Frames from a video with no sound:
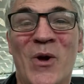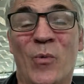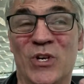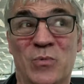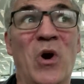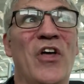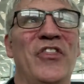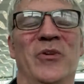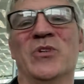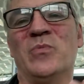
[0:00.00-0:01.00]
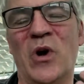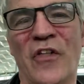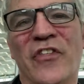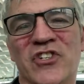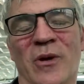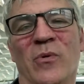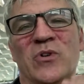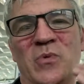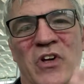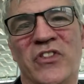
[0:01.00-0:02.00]
was worth it. It was worth the trouble, it
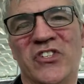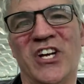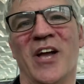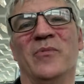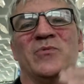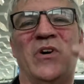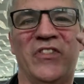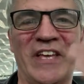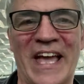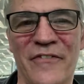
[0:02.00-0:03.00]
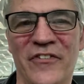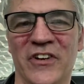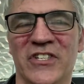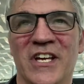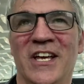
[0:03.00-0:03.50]
was worth the time, it was worth the effort.